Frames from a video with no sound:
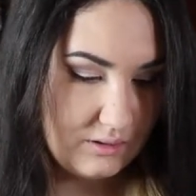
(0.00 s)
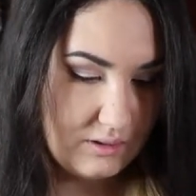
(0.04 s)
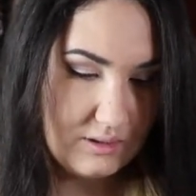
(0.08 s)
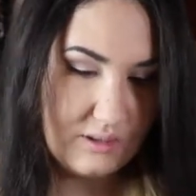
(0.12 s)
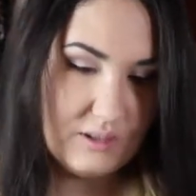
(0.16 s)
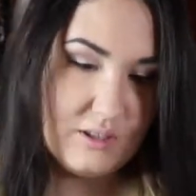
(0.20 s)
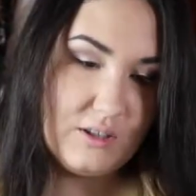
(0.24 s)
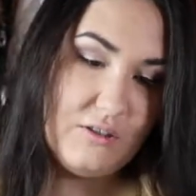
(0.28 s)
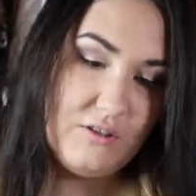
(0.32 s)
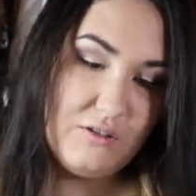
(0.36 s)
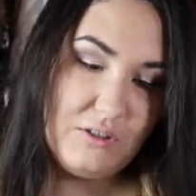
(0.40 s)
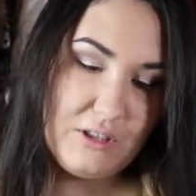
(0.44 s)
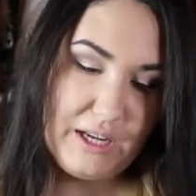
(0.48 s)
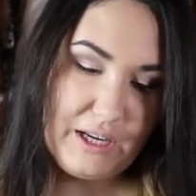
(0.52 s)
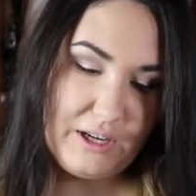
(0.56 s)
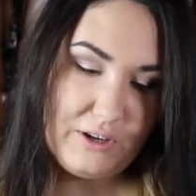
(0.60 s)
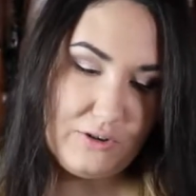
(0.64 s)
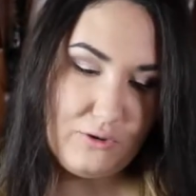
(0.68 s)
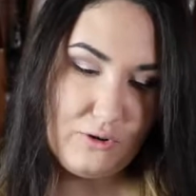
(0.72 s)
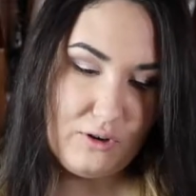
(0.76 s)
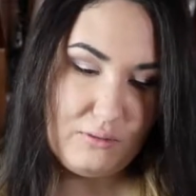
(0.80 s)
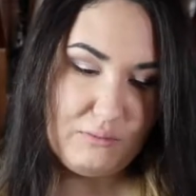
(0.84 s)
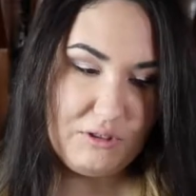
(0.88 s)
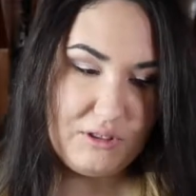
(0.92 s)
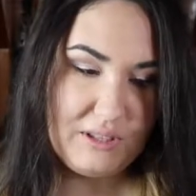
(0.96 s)
So like
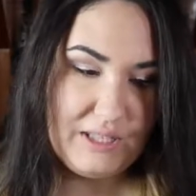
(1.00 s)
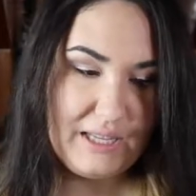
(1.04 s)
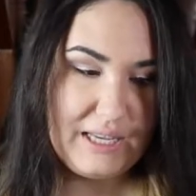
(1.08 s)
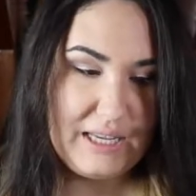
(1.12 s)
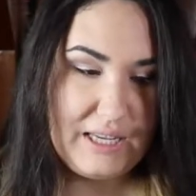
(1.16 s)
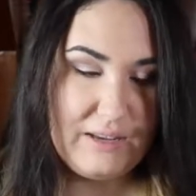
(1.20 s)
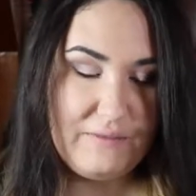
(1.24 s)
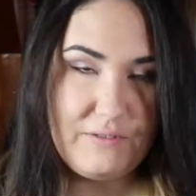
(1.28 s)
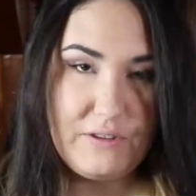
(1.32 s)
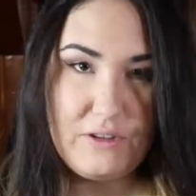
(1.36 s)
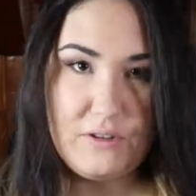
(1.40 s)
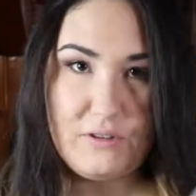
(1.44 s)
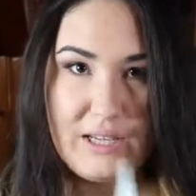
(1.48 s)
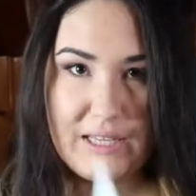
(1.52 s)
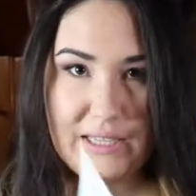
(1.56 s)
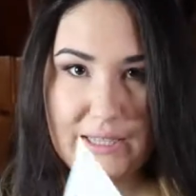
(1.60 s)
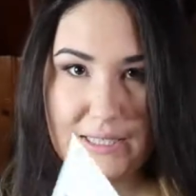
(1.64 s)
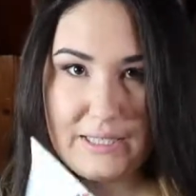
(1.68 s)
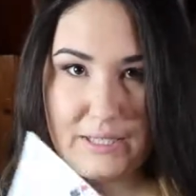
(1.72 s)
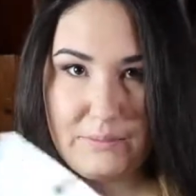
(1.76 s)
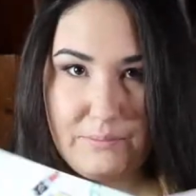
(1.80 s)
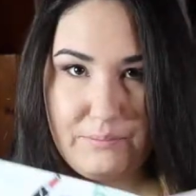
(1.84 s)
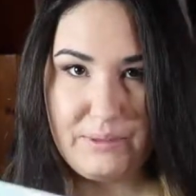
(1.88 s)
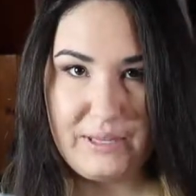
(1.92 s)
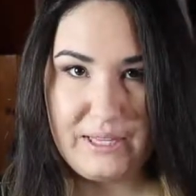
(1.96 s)
normal, they give you like
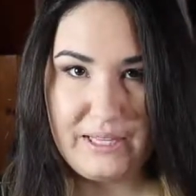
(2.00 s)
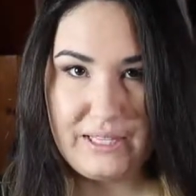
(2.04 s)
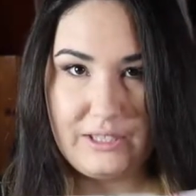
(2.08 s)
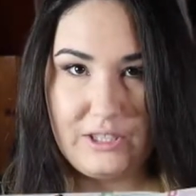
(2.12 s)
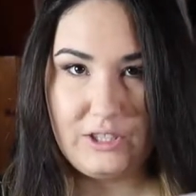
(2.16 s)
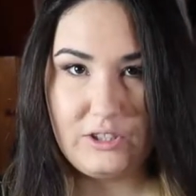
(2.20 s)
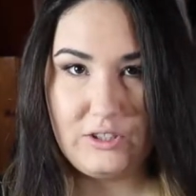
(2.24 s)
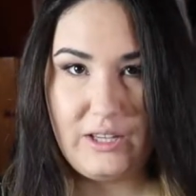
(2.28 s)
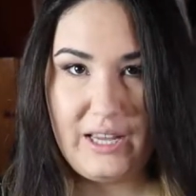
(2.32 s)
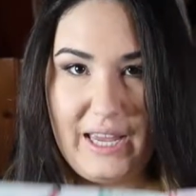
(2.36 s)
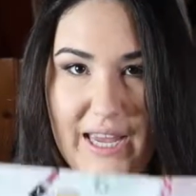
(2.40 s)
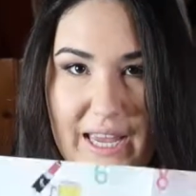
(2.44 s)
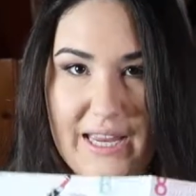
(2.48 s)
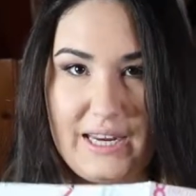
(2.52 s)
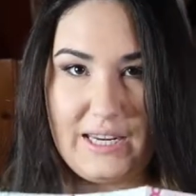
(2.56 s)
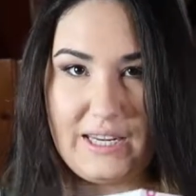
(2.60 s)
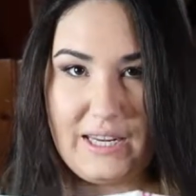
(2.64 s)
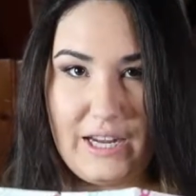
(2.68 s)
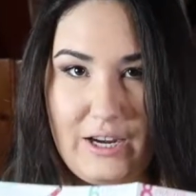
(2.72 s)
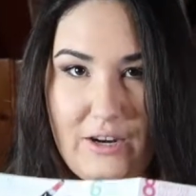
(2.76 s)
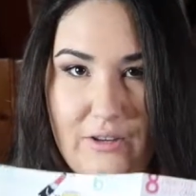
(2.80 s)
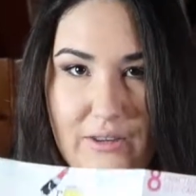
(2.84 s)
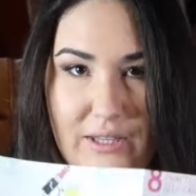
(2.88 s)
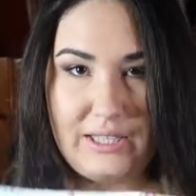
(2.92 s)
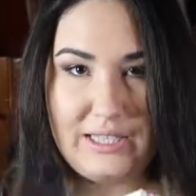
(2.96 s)
this big little
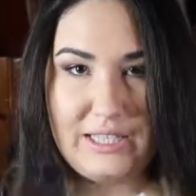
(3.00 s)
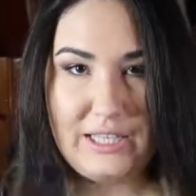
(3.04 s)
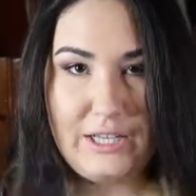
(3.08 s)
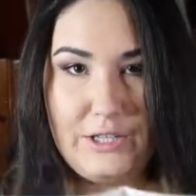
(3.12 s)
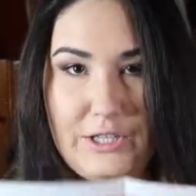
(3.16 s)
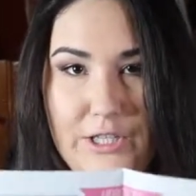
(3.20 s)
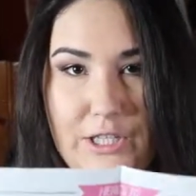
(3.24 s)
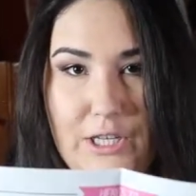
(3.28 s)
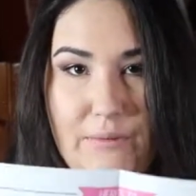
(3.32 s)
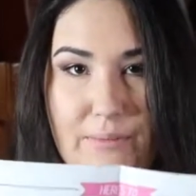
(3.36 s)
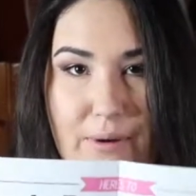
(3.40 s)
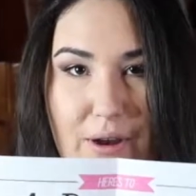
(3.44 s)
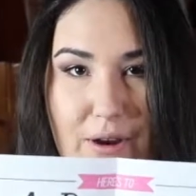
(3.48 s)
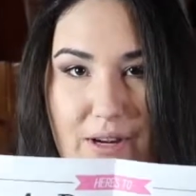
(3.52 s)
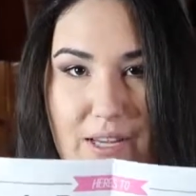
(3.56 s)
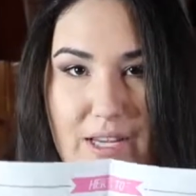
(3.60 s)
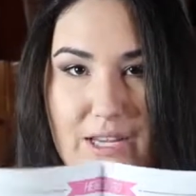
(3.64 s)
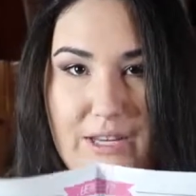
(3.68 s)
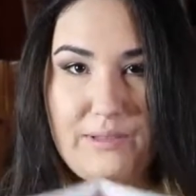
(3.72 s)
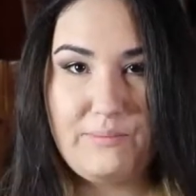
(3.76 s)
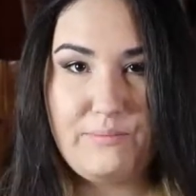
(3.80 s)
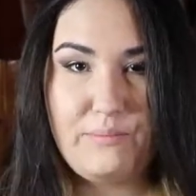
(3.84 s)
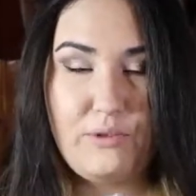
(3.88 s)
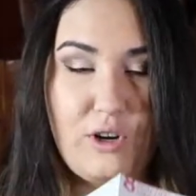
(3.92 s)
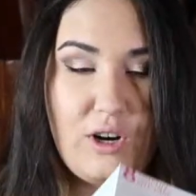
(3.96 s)
handout that tells you about
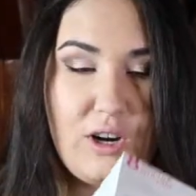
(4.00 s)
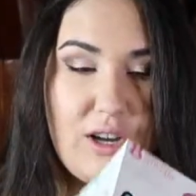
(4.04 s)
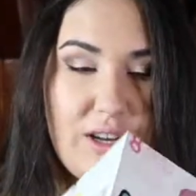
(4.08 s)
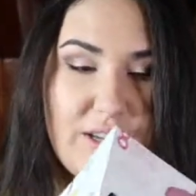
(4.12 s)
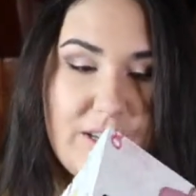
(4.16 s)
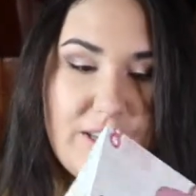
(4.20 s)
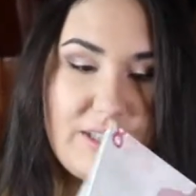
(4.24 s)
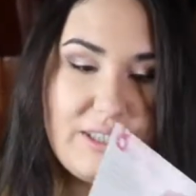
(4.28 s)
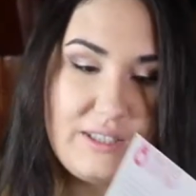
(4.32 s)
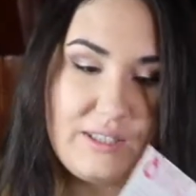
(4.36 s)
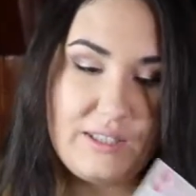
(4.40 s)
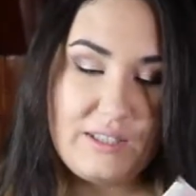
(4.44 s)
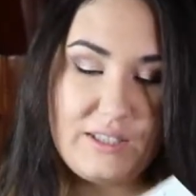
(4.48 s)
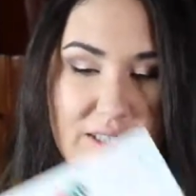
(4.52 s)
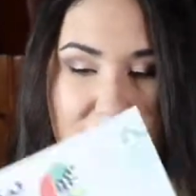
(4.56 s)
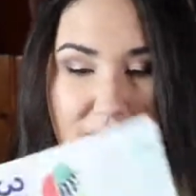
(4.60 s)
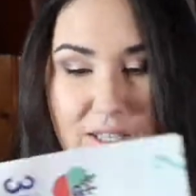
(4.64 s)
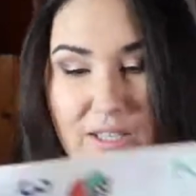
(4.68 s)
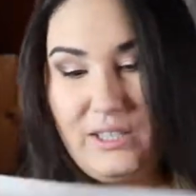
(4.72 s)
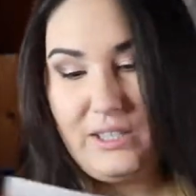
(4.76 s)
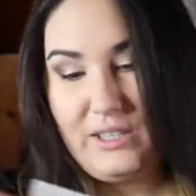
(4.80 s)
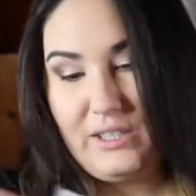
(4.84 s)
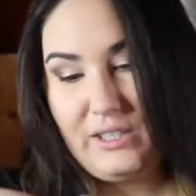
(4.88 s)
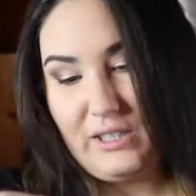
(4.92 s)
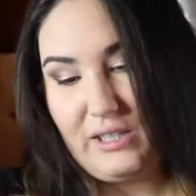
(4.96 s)
each product.
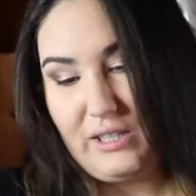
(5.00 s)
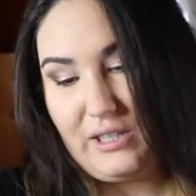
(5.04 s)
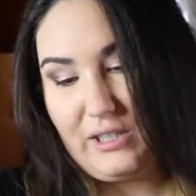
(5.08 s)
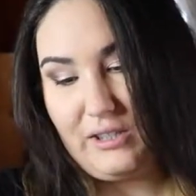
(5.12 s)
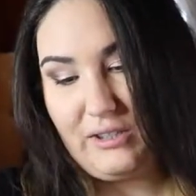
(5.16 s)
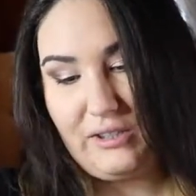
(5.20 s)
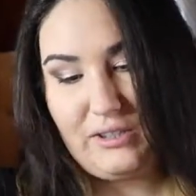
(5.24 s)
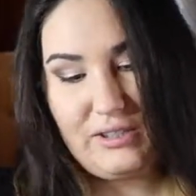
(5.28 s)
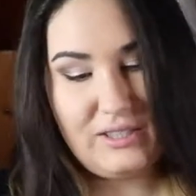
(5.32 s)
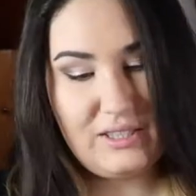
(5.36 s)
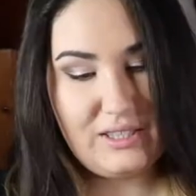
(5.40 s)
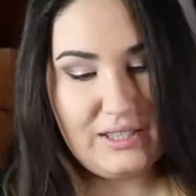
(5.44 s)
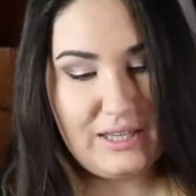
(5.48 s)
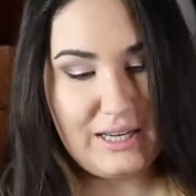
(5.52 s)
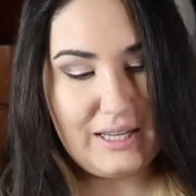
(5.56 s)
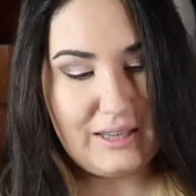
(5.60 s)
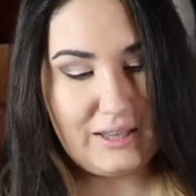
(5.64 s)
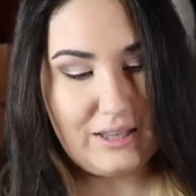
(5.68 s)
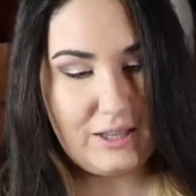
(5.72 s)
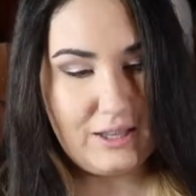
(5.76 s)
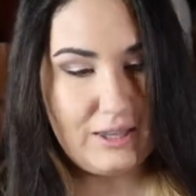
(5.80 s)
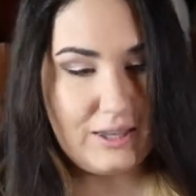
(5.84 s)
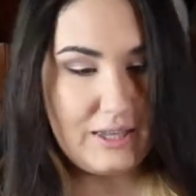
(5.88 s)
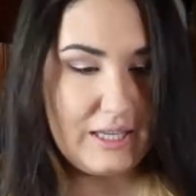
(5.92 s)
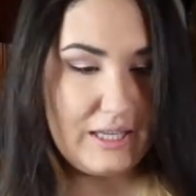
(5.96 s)
It looks
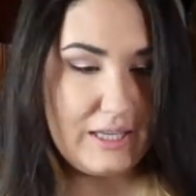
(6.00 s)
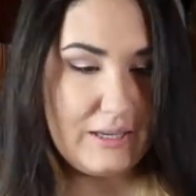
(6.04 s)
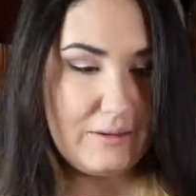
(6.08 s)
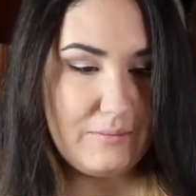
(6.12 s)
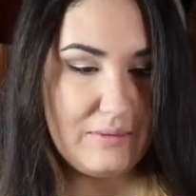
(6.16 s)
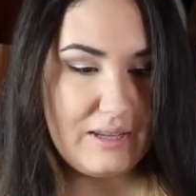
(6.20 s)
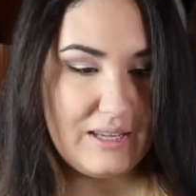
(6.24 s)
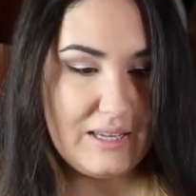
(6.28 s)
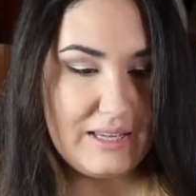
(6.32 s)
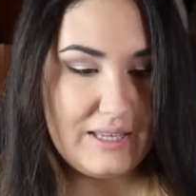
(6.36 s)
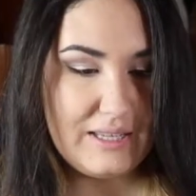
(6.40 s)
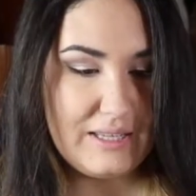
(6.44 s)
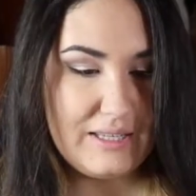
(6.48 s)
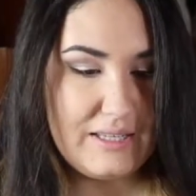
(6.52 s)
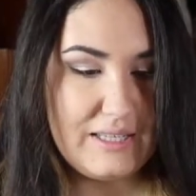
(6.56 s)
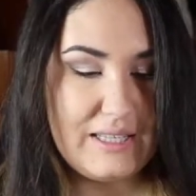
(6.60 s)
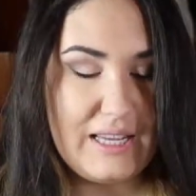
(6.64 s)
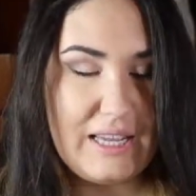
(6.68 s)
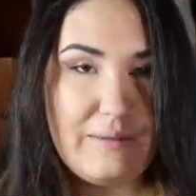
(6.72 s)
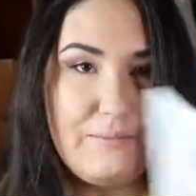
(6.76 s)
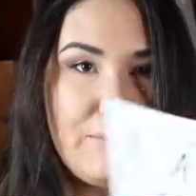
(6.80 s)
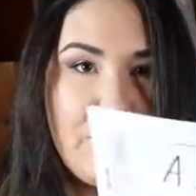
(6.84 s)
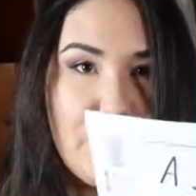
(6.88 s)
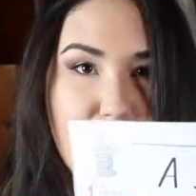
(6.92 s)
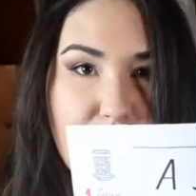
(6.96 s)
like the theme is
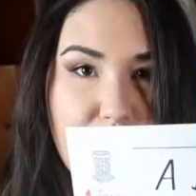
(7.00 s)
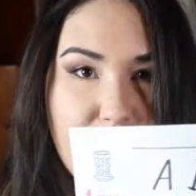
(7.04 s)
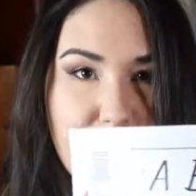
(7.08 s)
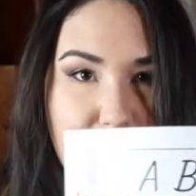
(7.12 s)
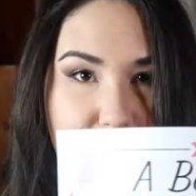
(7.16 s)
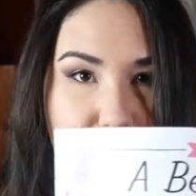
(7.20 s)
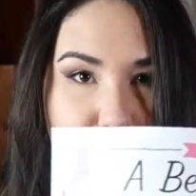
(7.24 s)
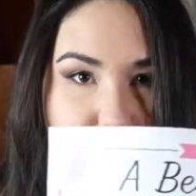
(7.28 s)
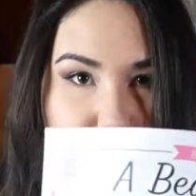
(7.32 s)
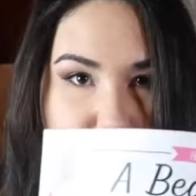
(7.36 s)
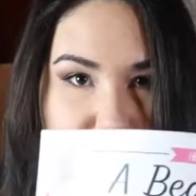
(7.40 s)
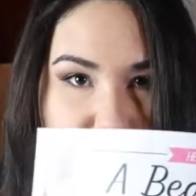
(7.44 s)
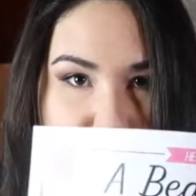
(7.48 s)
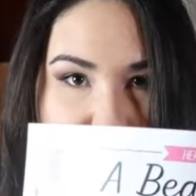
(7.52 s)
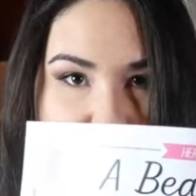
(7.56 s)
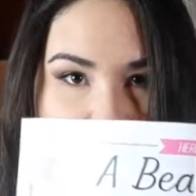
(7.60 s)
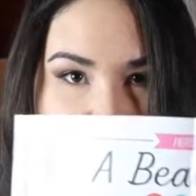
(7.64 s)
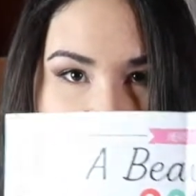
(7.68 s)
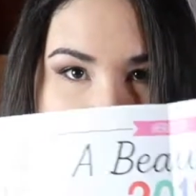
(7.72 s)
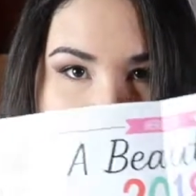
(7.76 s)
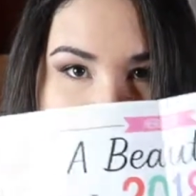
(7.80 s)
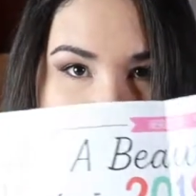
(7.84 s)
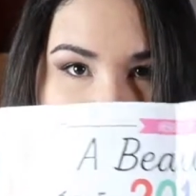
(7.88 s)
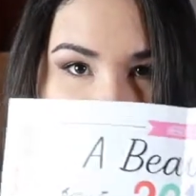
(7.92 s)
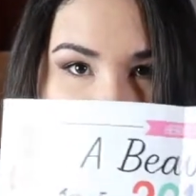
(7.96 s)
a beautiful
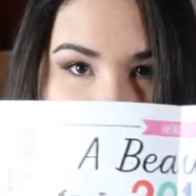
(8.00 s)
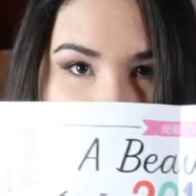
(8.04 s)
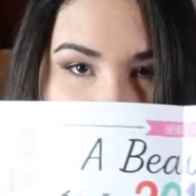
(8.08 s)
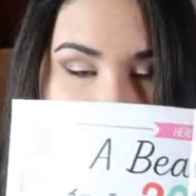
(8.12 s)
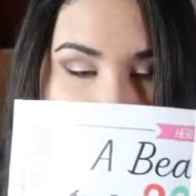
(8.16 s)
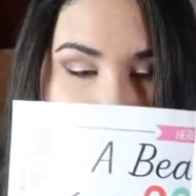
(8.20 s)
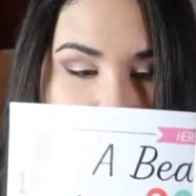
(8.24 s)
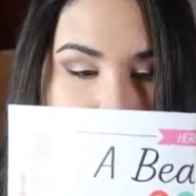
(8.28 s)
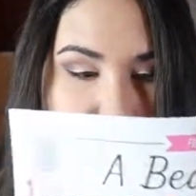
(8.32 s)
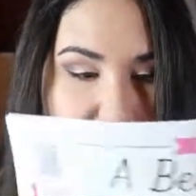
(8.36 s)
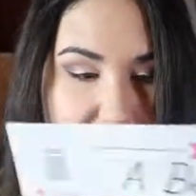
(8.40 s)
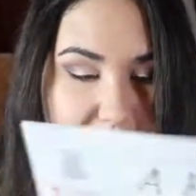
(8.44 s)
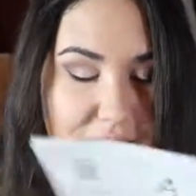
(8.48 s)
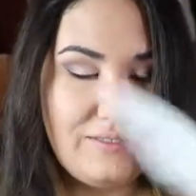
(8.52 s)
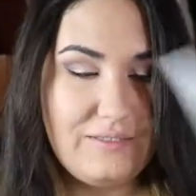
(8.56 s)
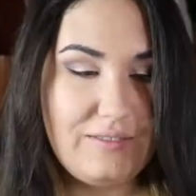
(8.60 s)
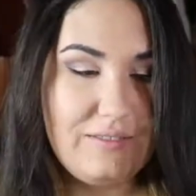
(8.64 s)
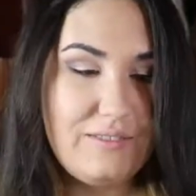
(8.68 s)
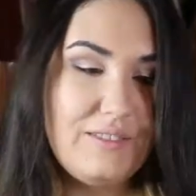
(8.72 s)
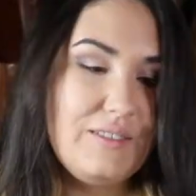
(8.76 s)
2018, like